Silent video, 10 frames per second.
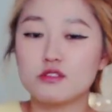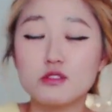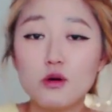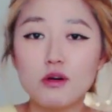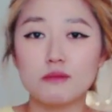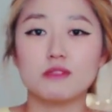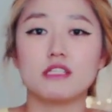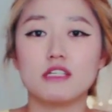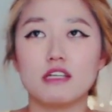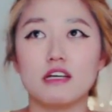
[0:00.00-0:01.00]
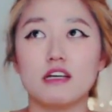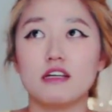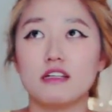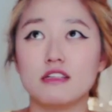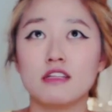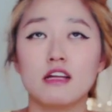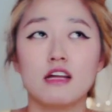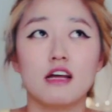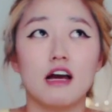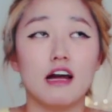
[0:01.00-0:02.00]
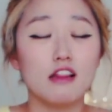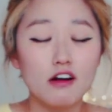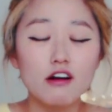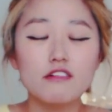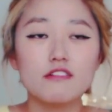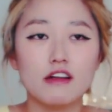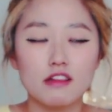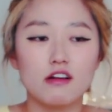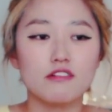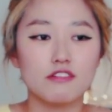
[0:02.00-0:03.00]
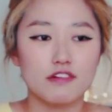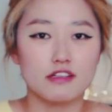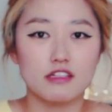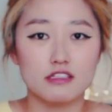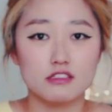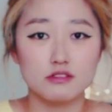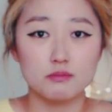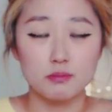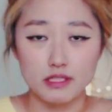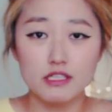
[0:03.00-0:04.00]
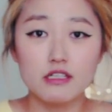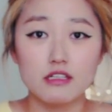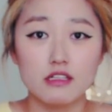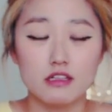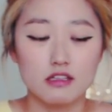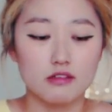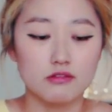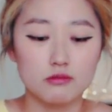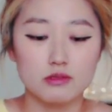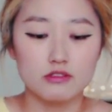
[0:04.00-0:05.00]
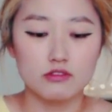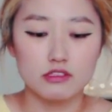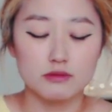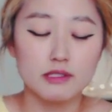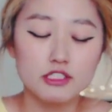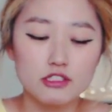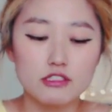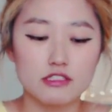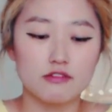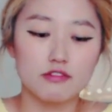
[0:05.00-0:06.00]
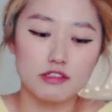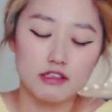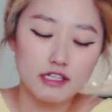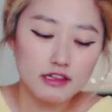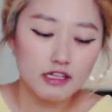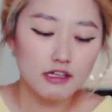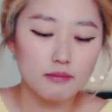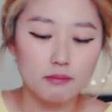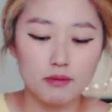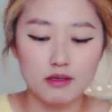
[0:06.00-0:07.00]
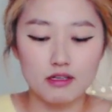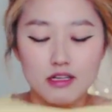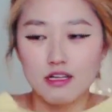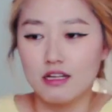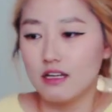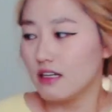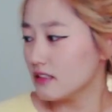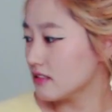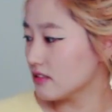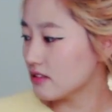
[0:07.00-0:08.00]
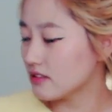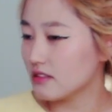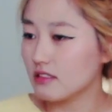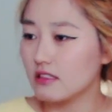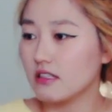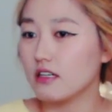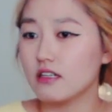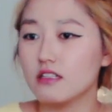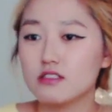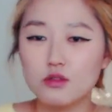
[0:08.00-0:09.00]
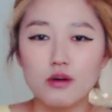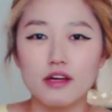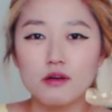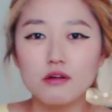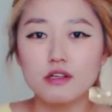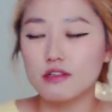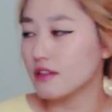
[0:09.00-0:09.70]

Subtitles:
so empty. And I love the fact that it's big. The room is really spacious. I really like that, but it's so echoey